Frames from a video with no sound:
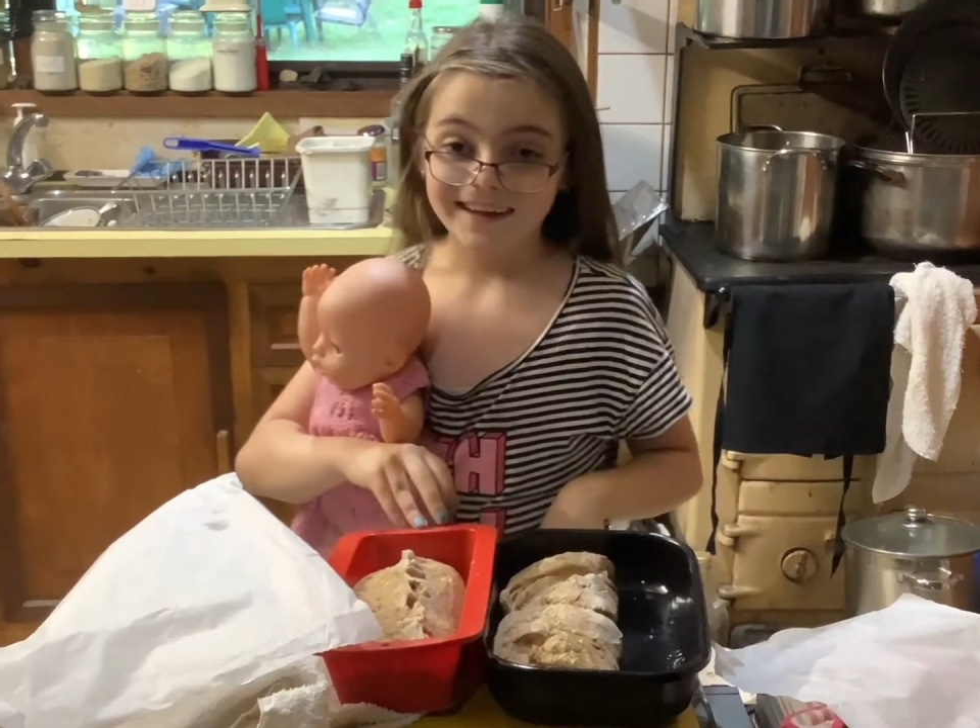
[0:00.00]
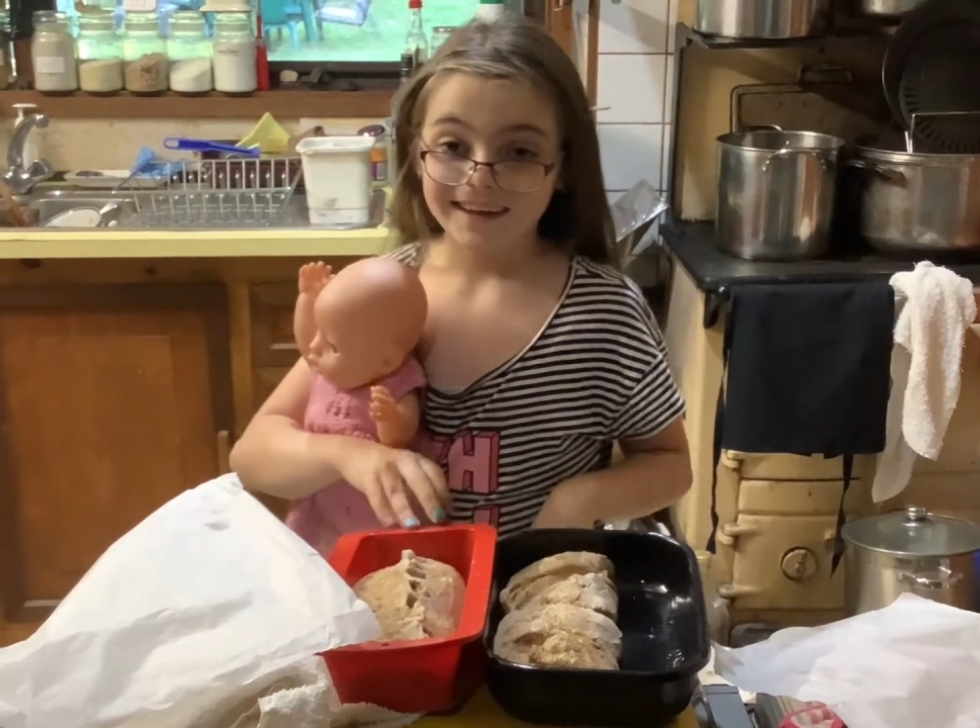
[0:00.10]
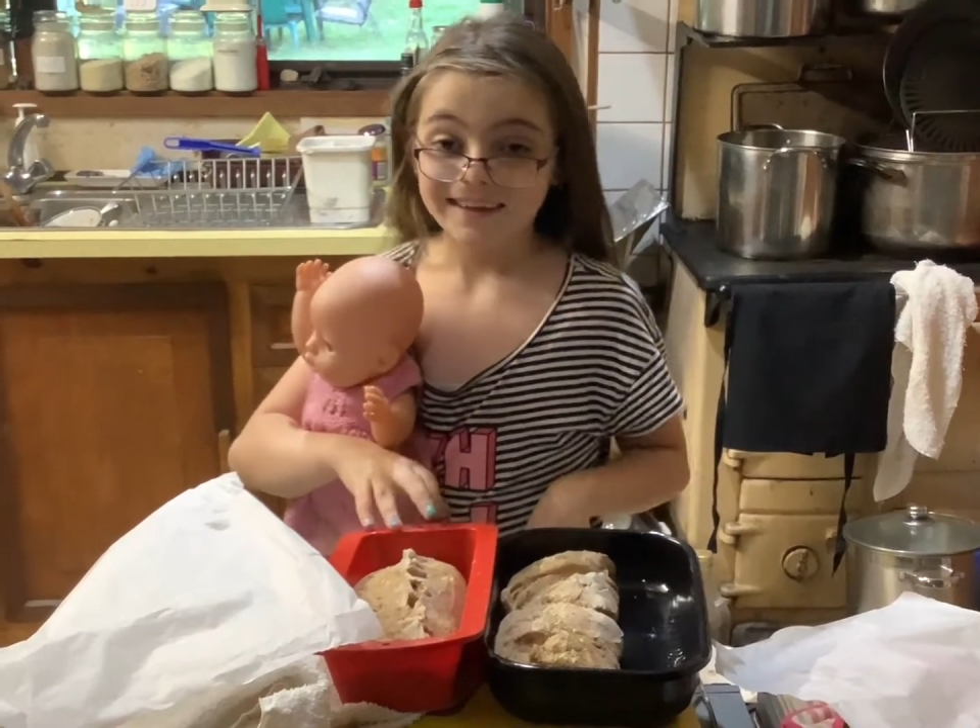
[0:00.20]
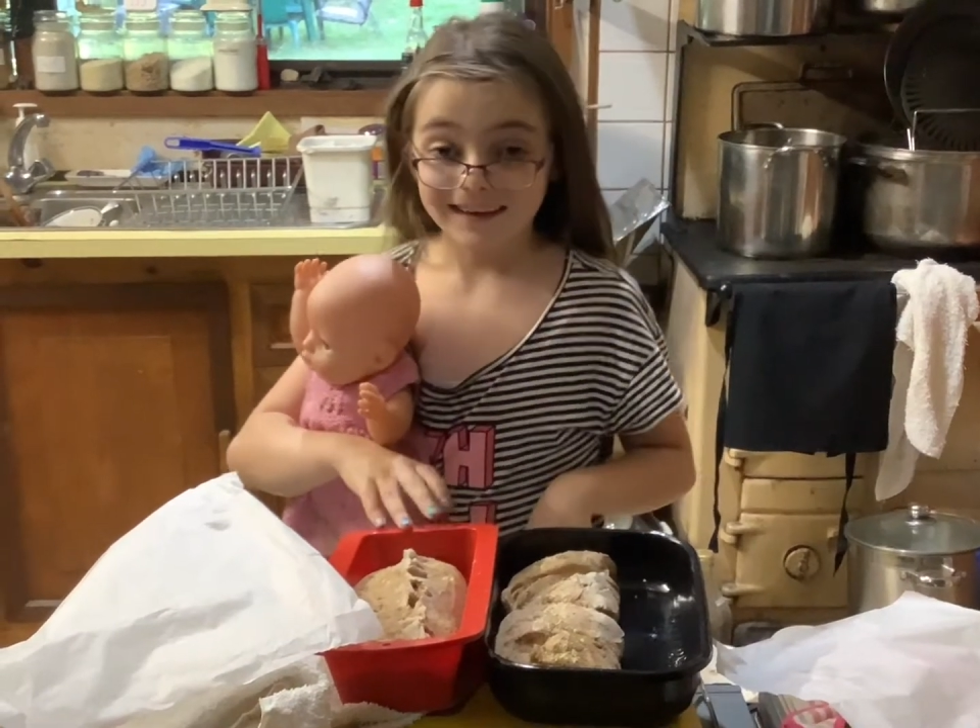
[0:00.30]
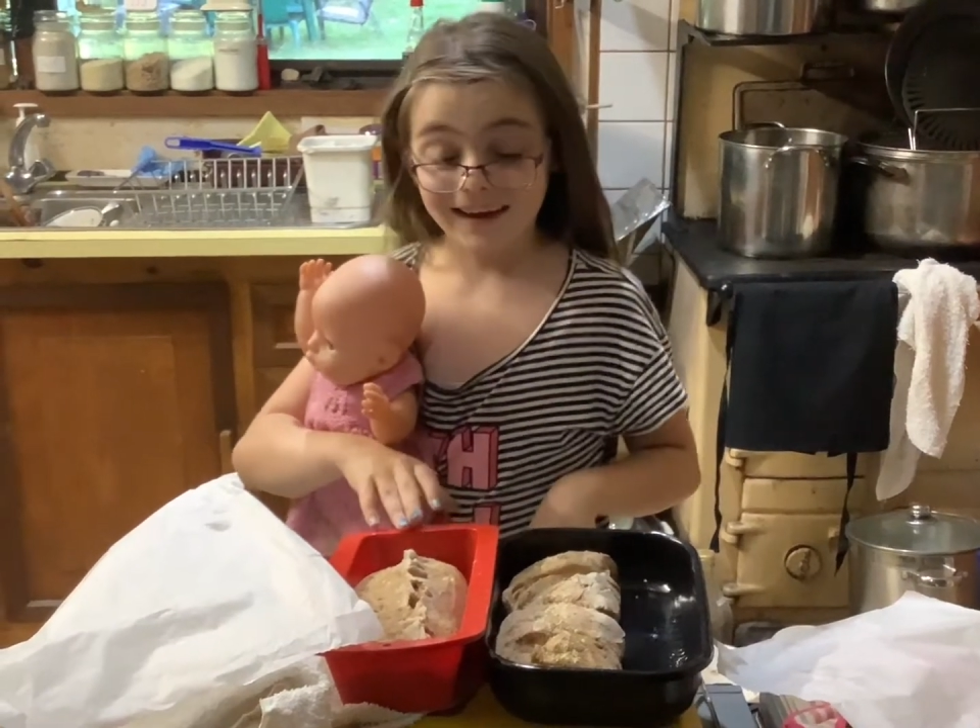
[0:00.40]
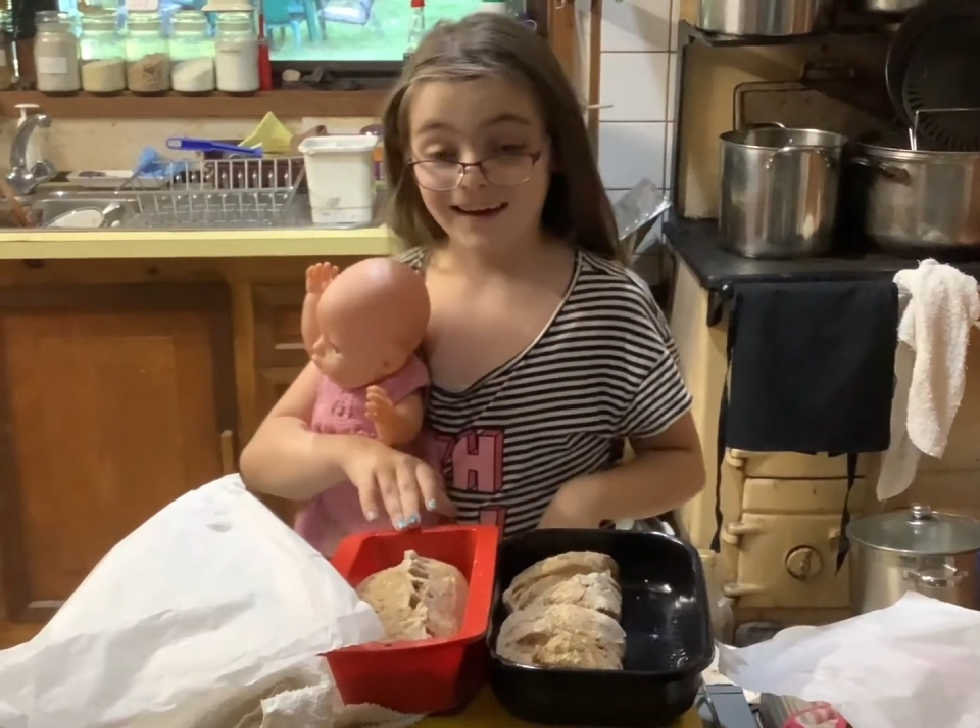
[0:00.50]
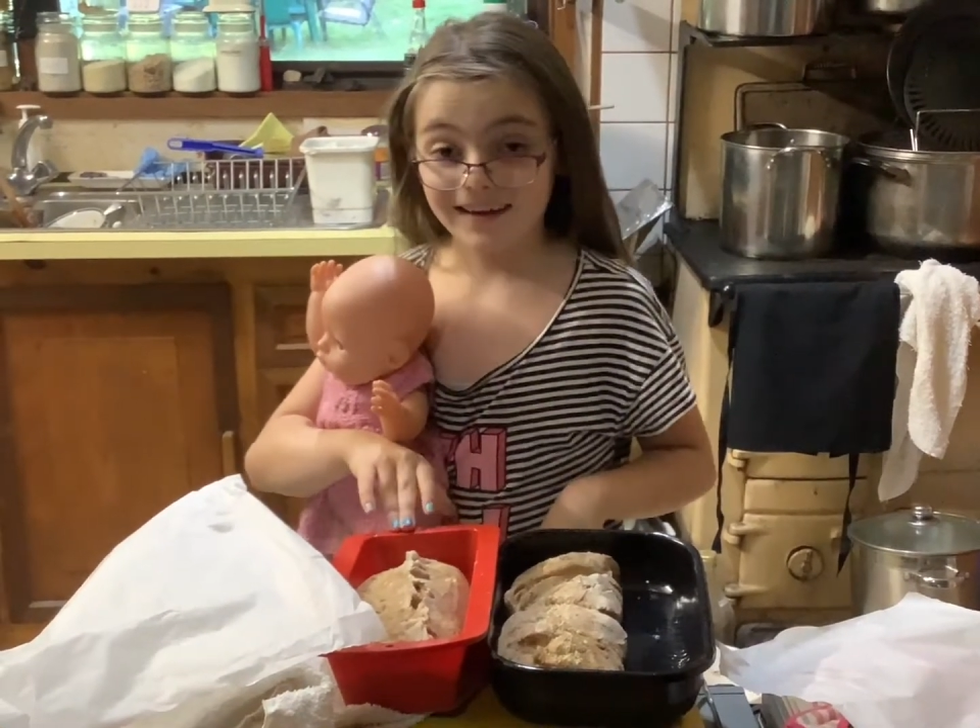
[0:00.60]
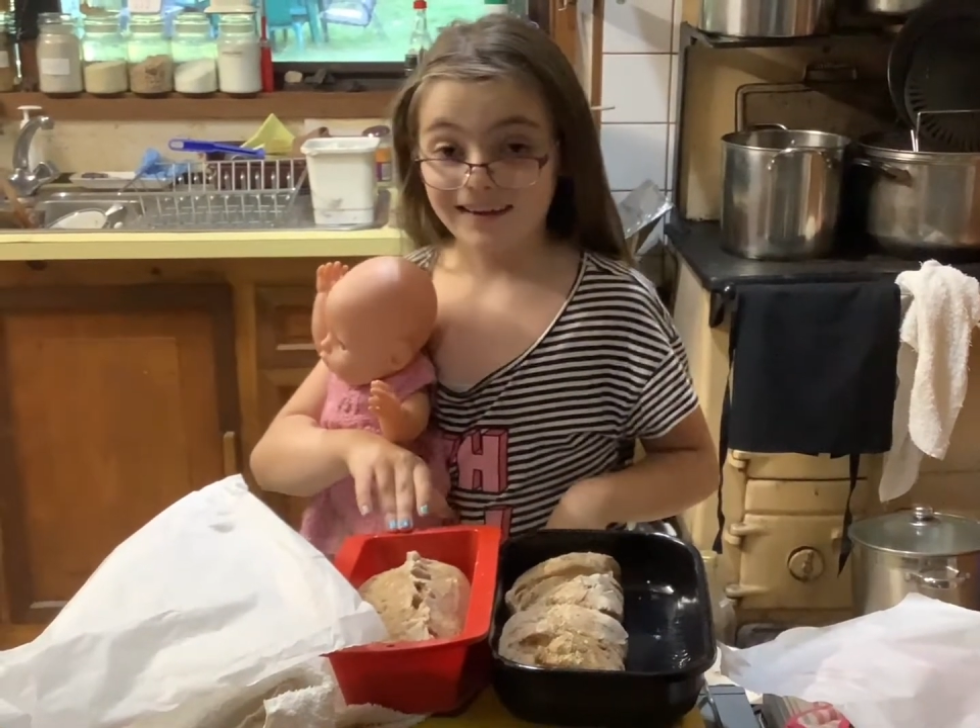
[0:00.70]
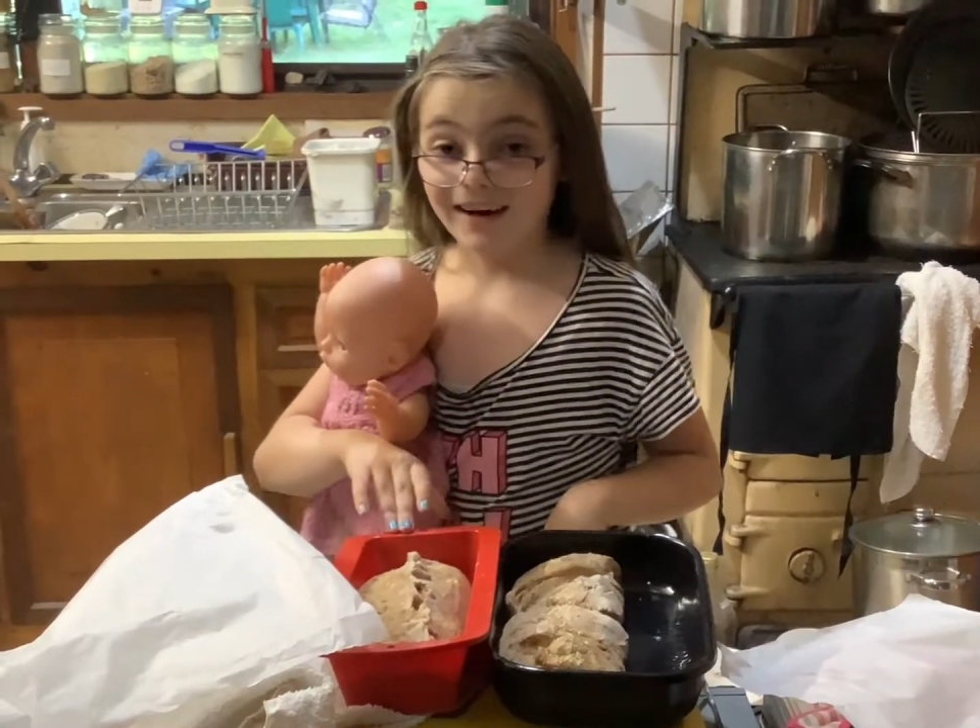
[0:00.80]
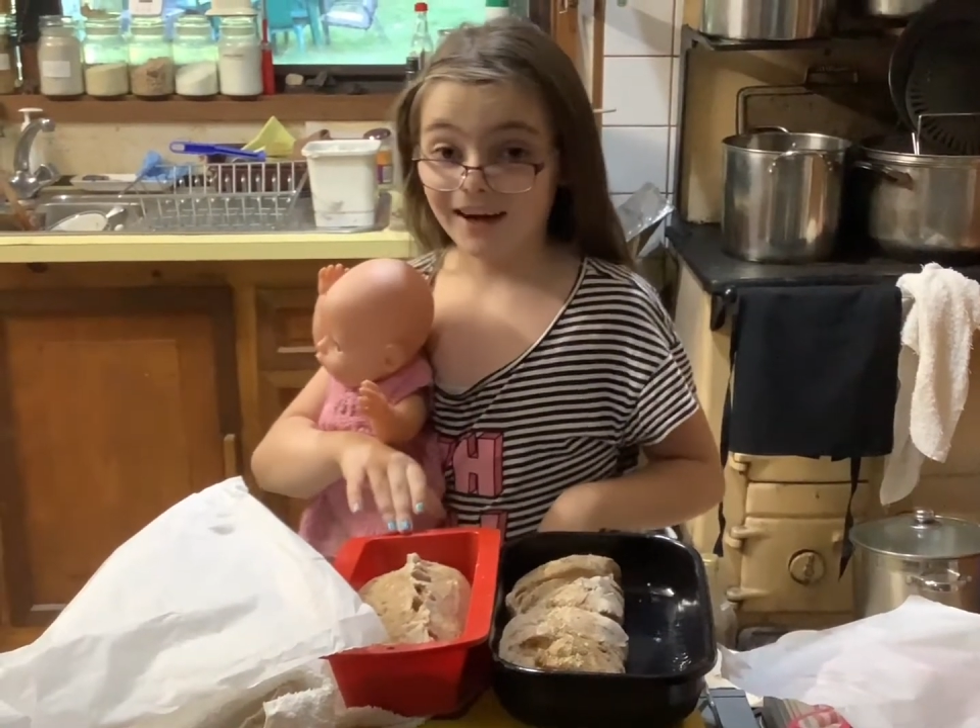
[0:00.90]
Yeah,
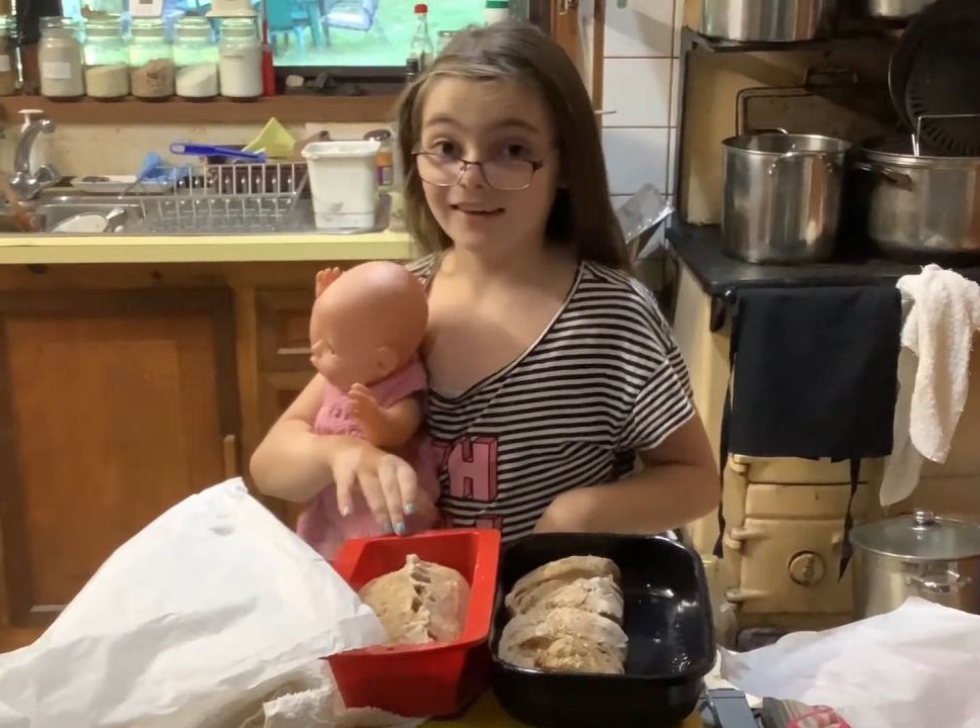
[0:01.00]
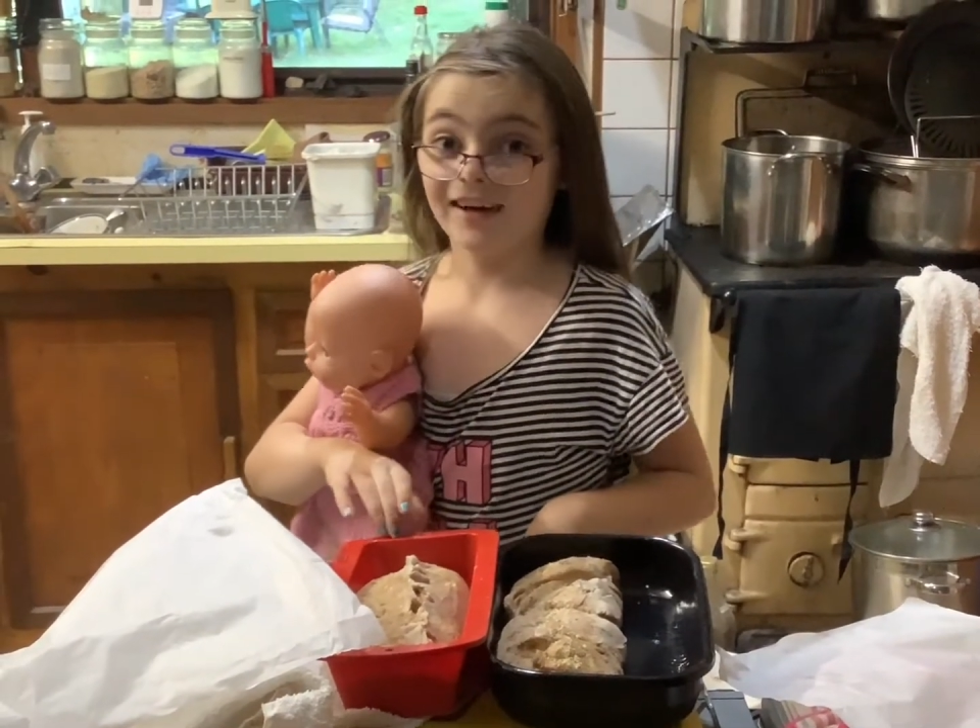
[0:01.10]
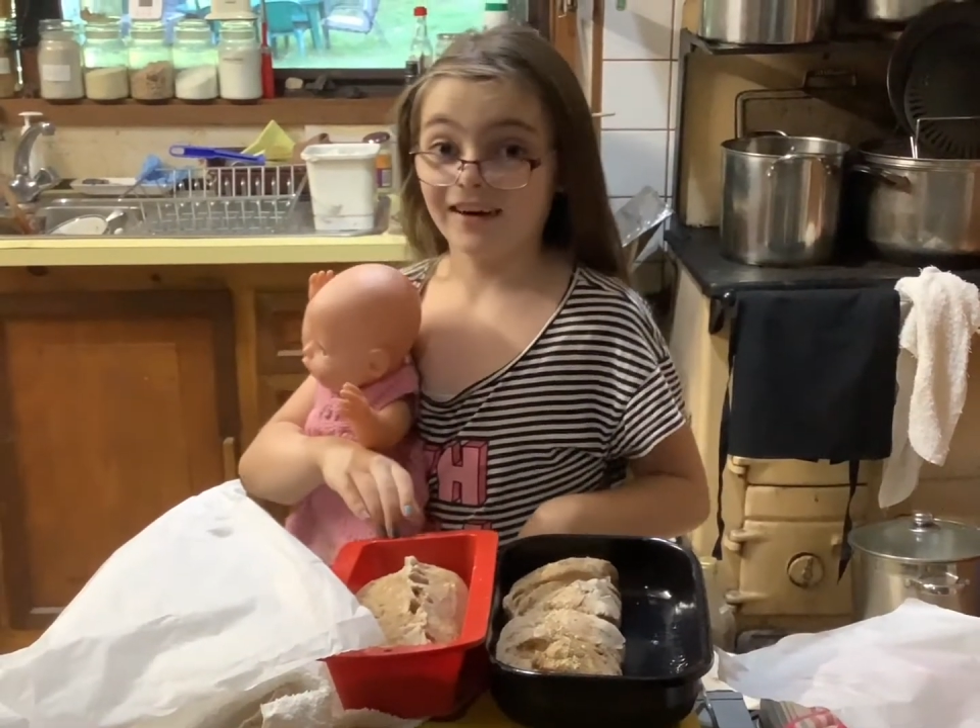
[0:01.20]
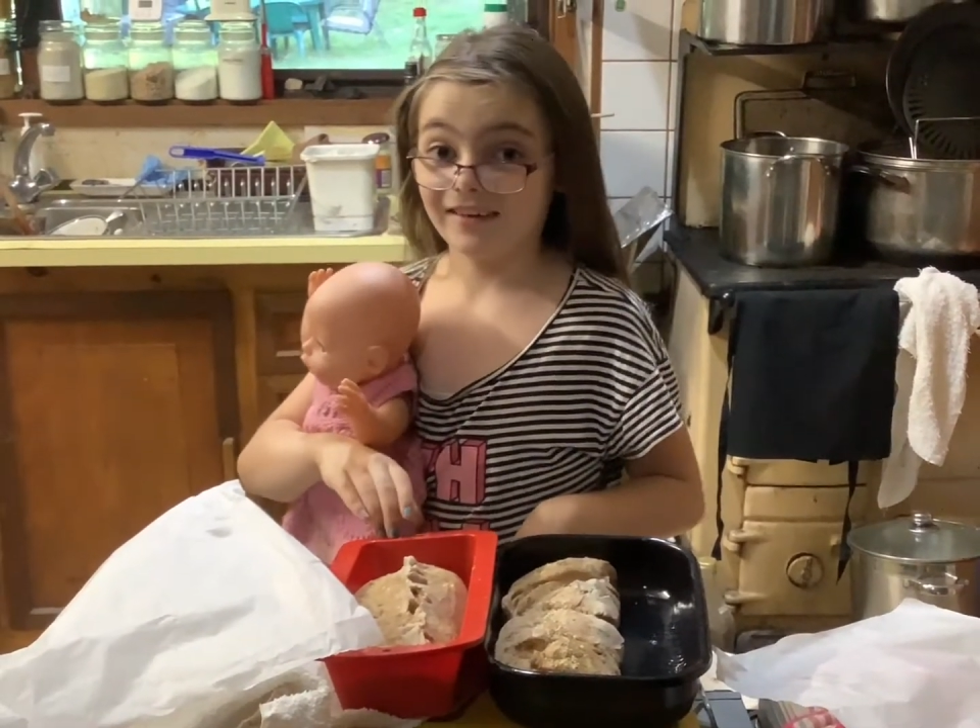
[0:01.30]
I know.